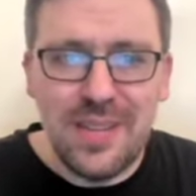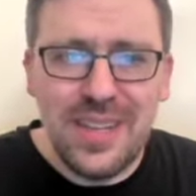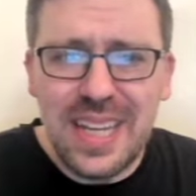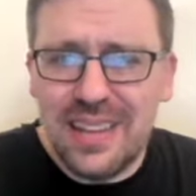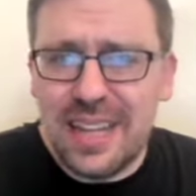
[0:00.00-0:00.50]

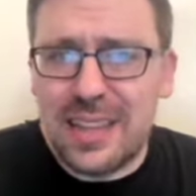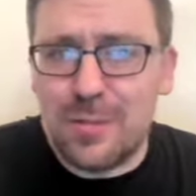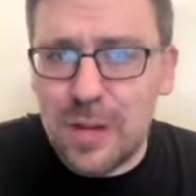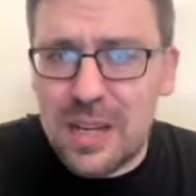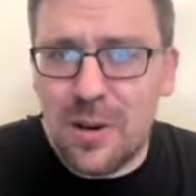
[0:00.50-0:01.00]
If you can get like
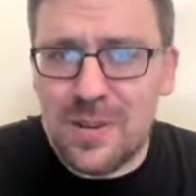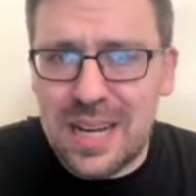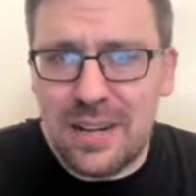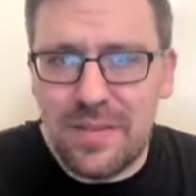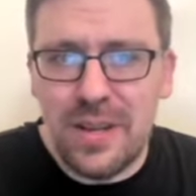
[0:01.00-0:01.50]
3 years
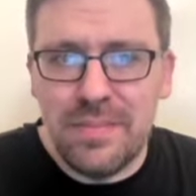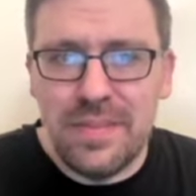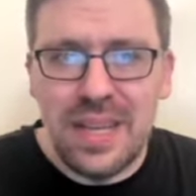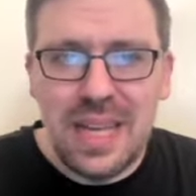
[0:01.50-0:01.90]
out of him,